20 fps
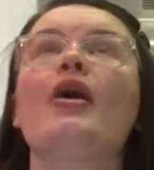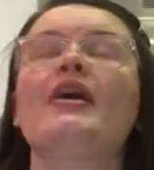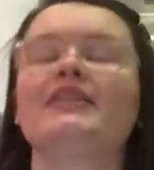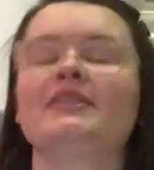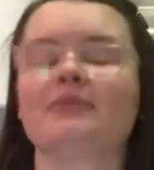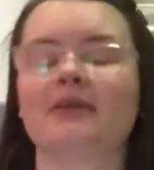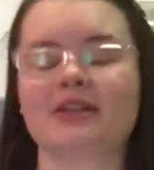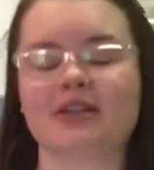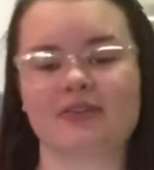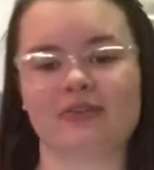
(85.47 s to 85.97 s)

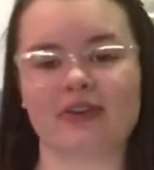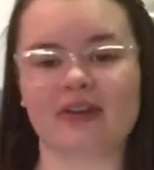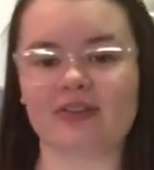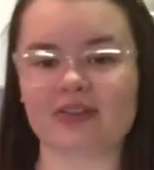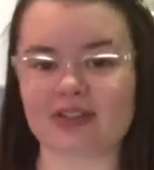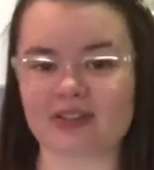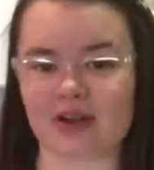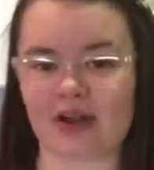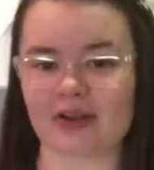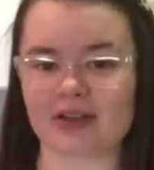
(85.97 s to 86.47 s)
my new favorite
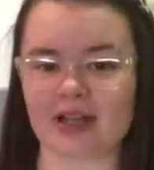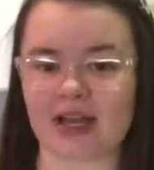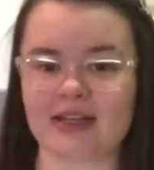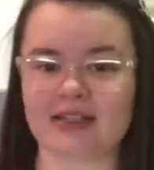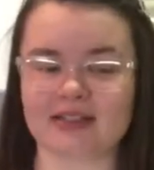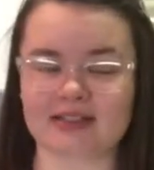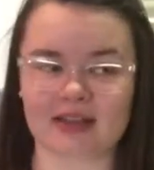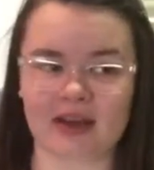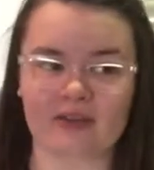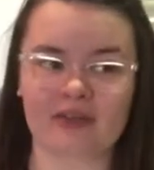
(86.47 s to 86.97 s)
song. I
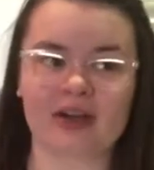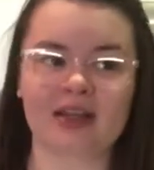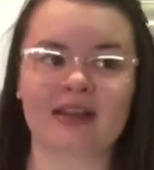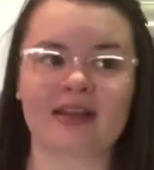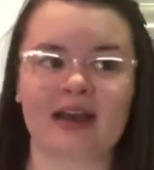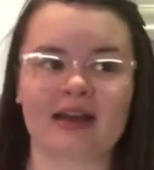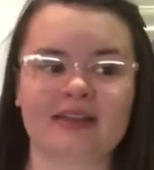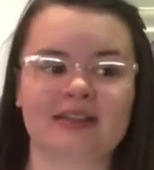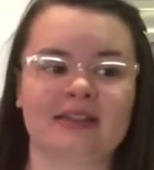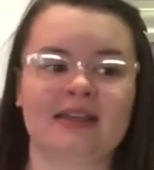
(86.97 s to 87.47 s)
discovered it
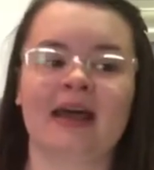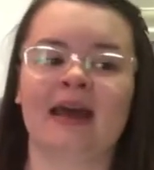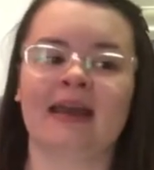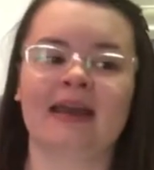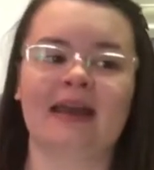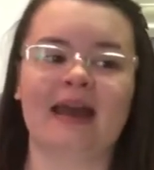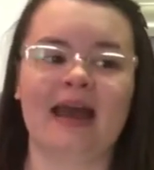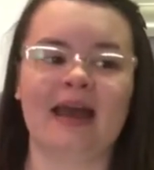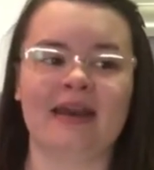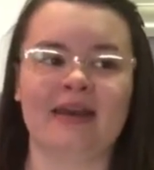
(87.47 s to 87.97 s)
last night
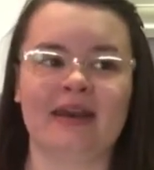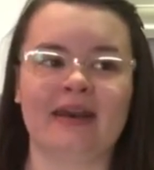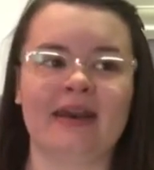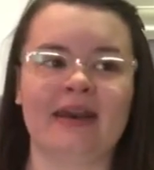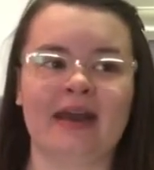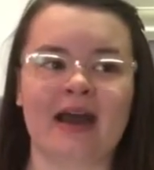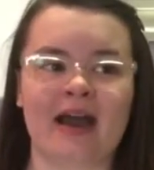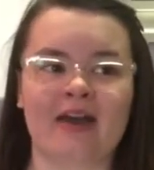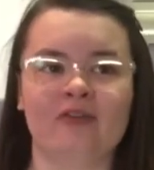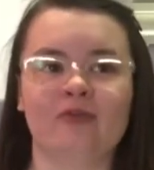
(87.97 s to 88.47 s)
and
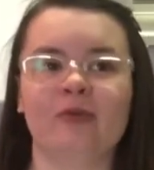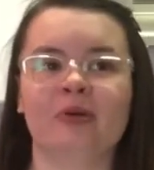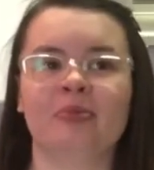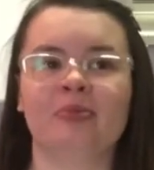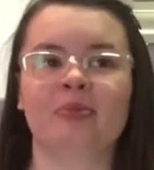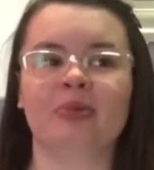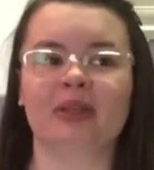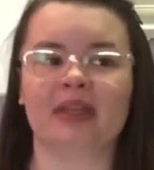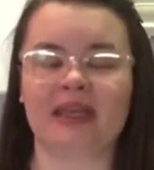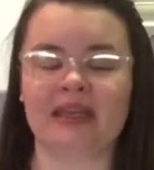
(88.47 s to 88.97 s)
I've been
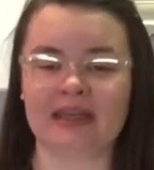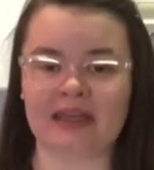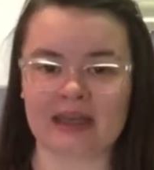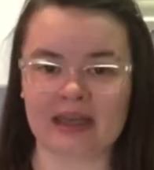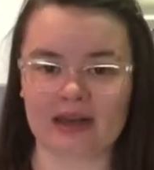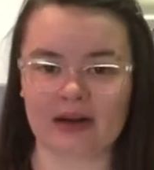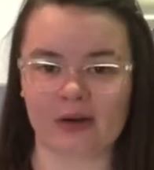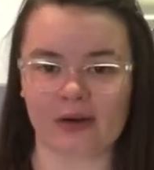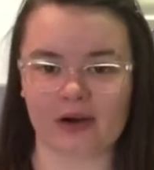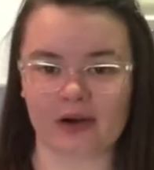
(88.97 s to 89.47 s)
playing
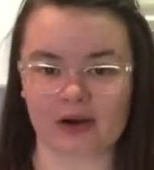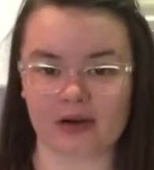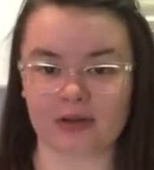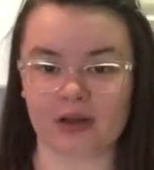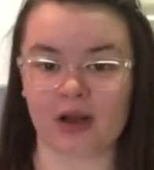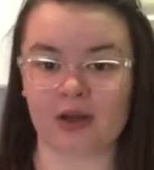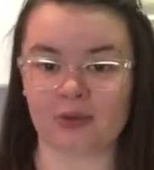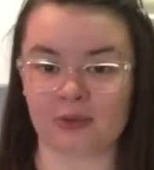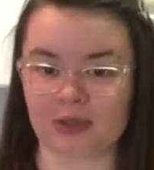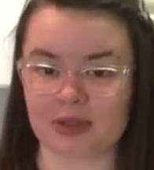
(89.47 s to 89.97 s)
it
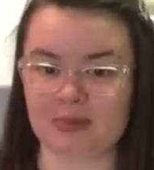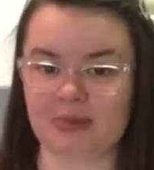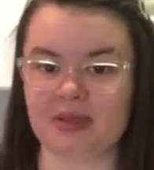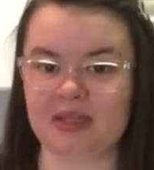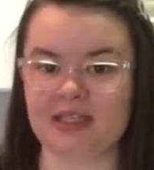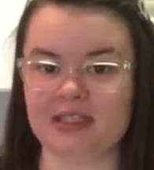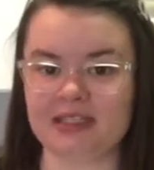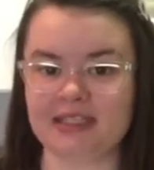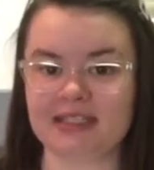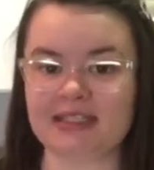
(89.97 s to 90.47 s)
on
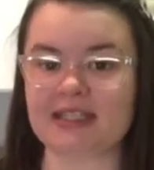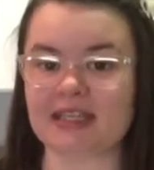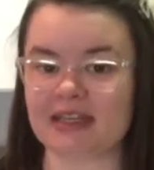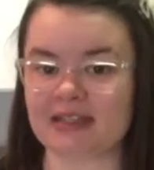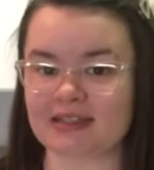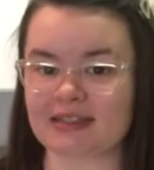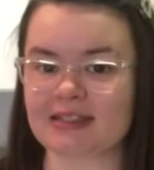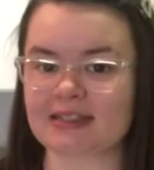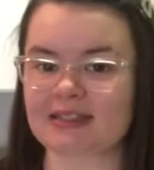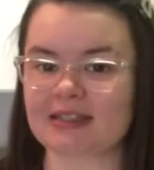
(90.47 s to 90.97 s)
repeat
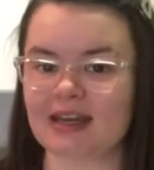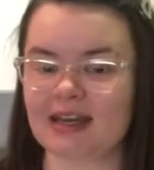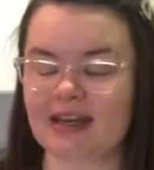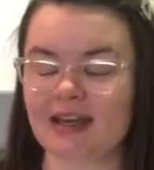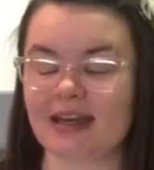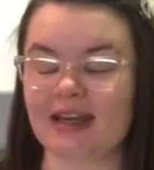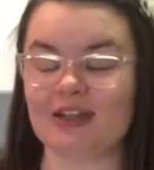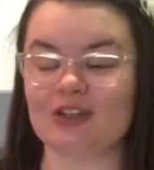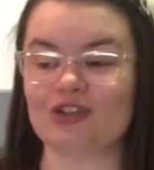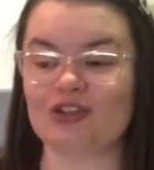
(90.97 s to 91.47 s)
since.
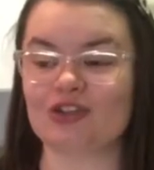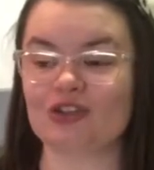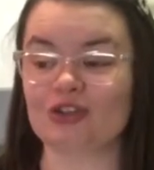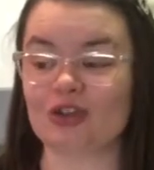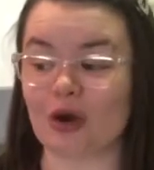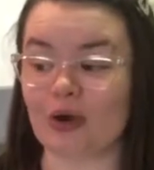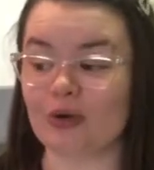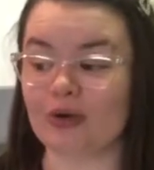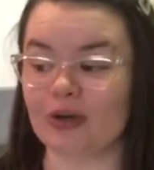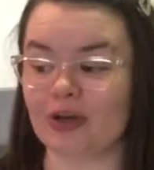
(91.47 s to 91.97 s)
It's
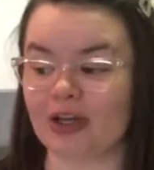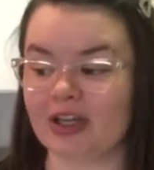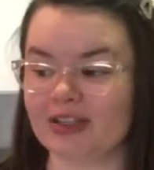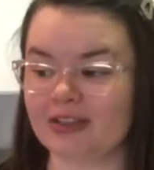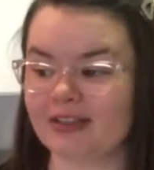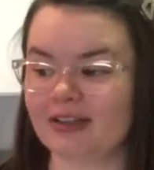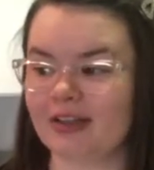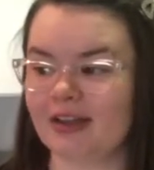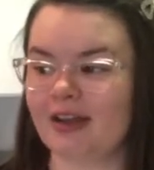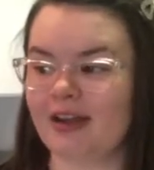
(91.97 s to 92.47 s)
so good.
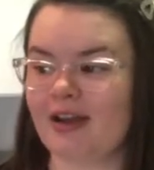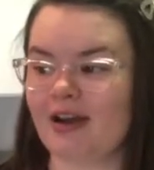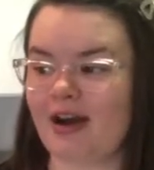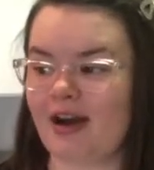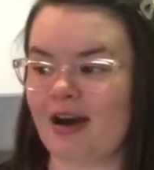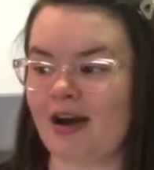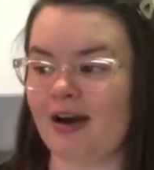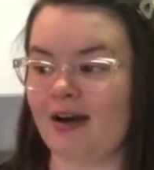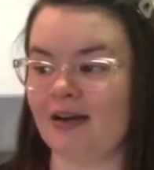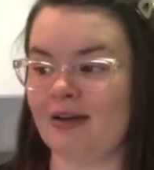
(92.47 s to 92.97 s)

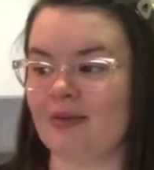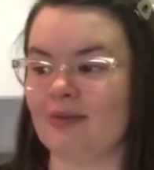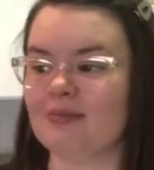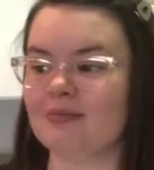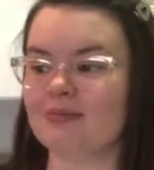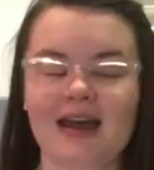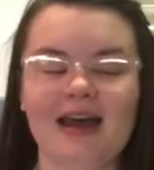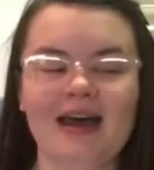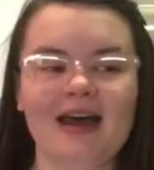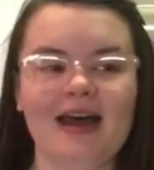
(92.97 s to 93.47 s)

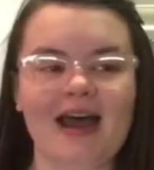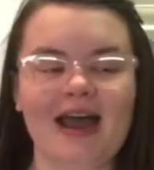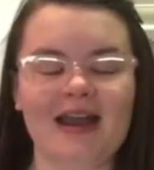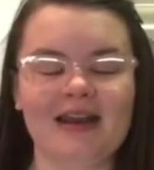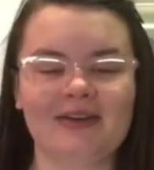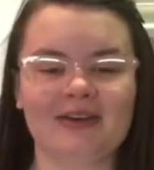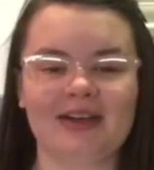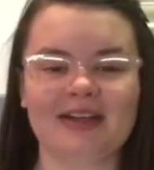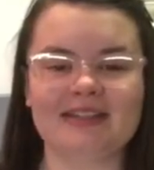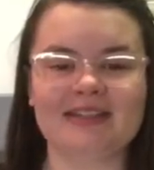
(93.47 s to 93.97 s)

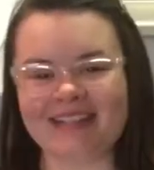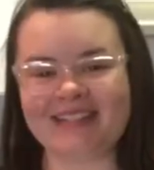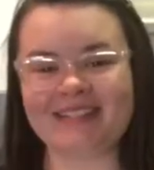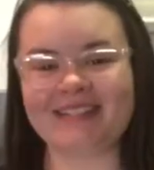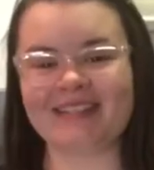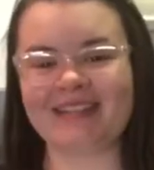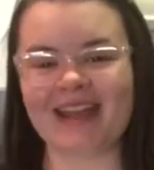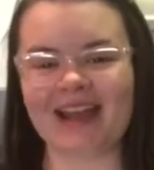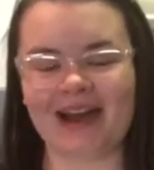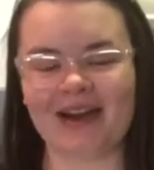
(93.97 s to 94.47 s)
Anyways,
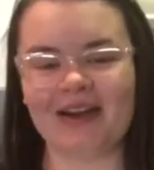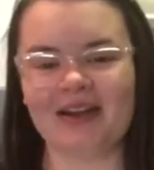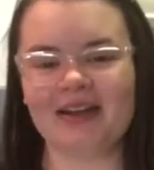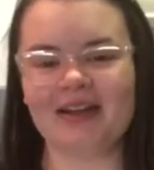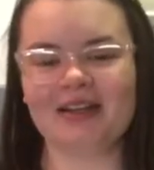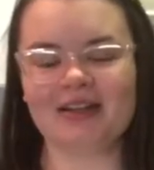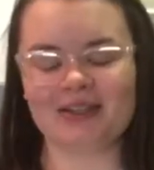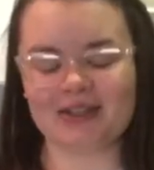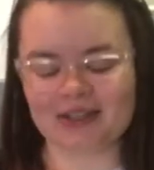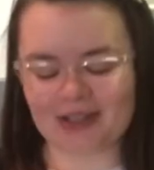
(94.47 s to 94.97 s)
yeah.
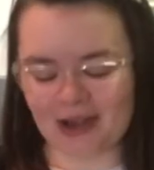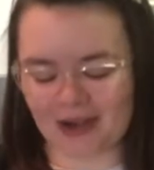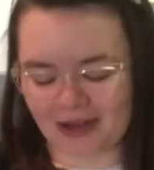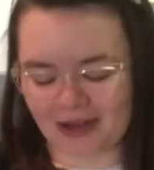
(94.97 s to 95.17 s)
So,